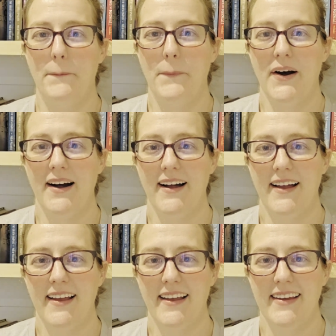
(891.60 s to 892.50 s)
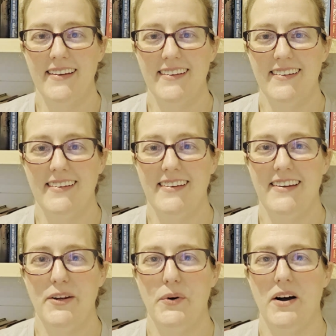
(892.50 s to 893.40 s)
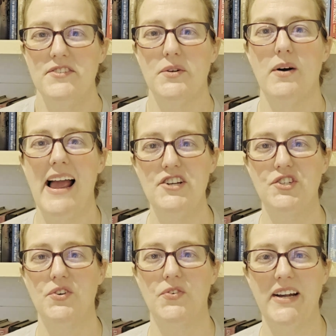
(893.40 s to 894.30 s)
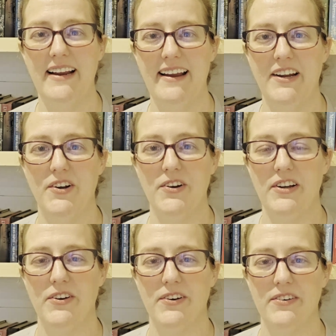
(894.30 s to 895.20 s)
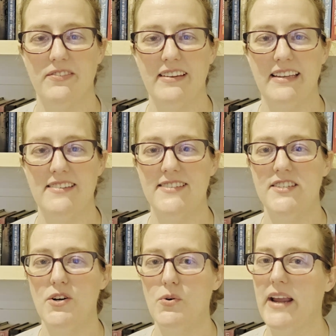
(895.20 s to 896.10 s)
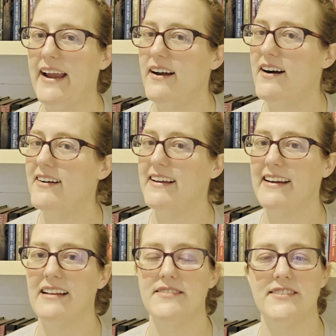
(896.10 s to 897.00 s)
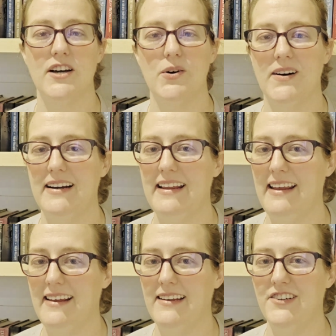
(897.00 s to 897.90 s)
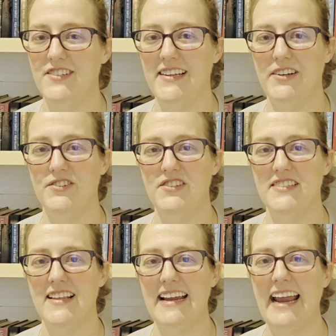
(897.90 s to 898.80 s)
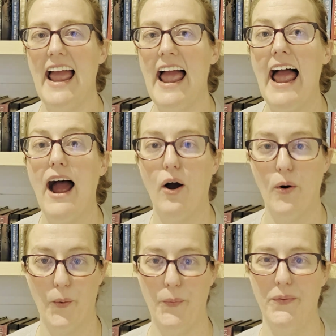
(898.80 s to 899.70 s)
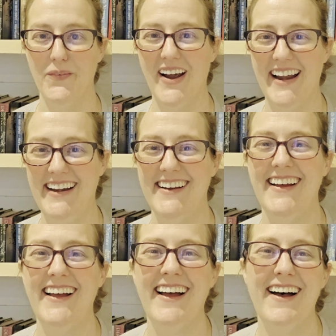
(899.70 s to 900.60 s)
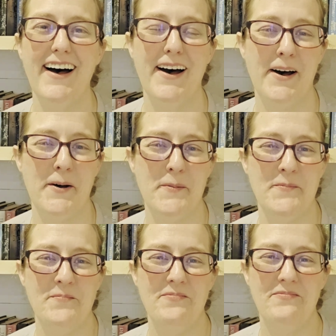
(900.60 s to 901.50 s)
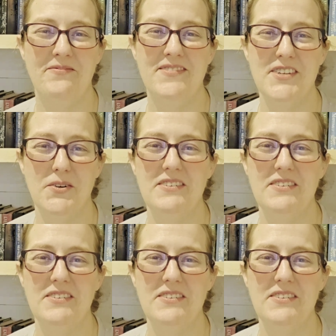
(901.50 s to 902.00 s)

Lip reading: but you also, as you're reading, it's so chaotic and it's so unhinged that you're just like, how, right? So